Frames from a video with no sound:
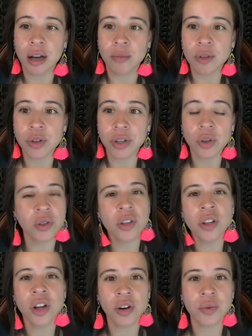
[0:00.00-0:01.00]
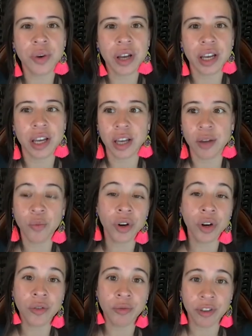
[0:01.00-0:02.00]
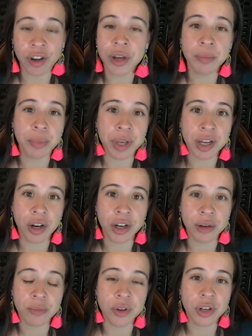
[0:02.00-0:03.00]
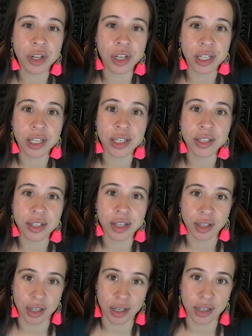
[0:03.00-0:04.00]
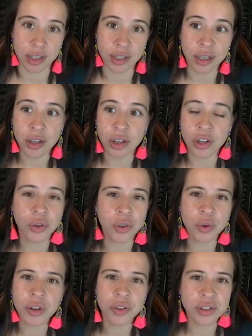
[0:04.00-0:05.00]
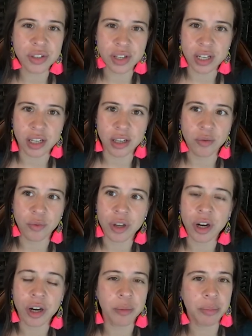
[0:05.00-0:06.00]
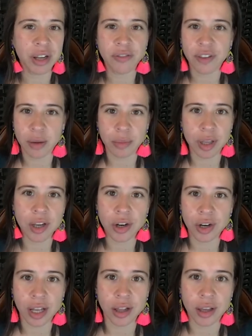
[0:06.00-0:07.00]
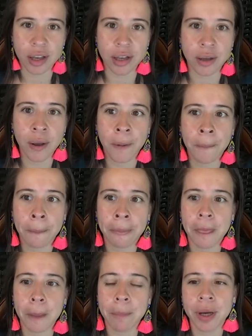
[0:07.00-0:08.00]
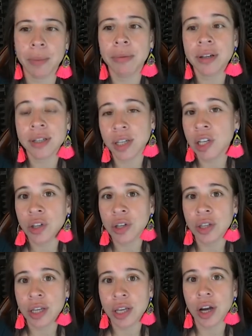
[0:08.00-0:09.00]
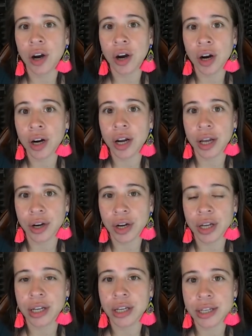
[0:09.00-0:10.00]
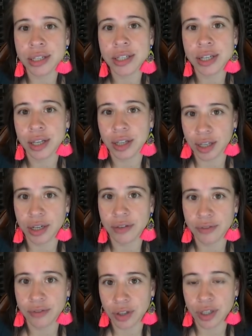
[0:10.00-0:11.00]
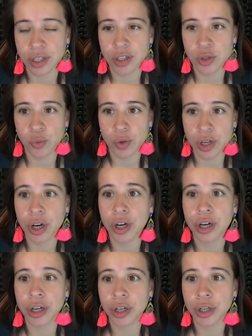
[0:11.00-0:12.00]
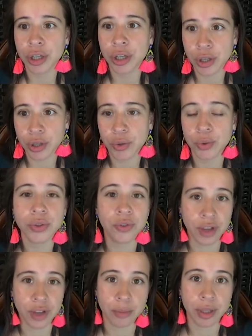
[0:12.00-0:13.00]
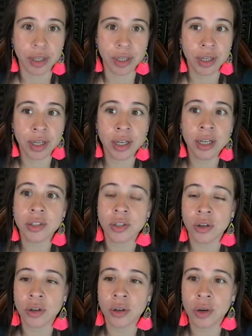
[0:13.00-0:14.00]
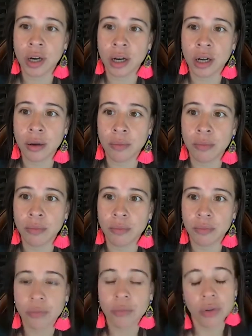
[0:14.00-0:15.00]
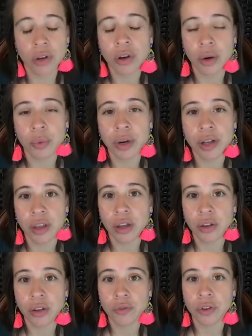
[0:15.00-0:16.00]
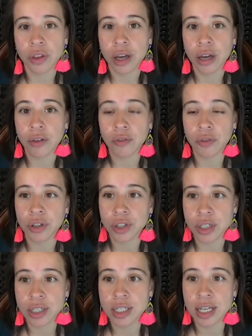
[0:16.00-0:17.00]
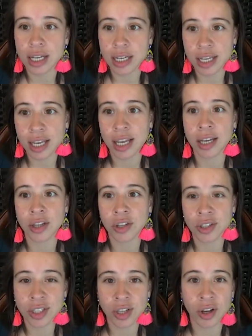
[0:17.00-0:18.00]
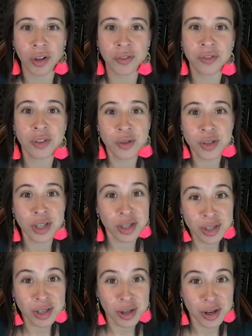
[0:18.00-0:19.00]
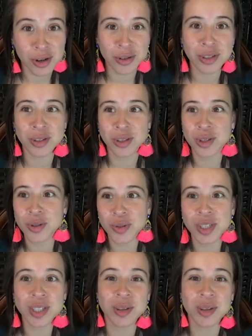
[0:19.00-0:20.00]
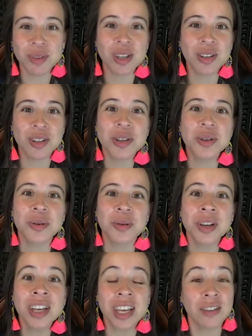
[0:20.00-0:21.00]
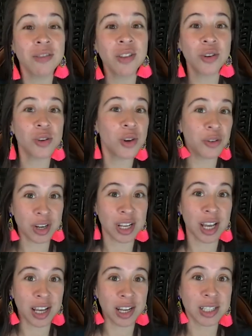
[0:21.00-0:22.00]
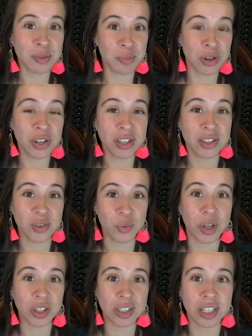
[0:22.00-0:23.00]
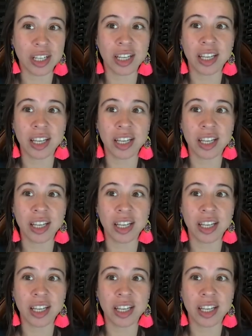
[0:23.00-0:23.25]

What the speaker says: So it goes a long way, and we're very big on community in East Atlanta. Throughout the city, we are a big family here in Atlanta, but particularly our area, East Atlanta Village, we are a huge family. So, I want to thank you for that, for just dedicating yourself 2 years ago to doing something new, even though you already had experience in welding.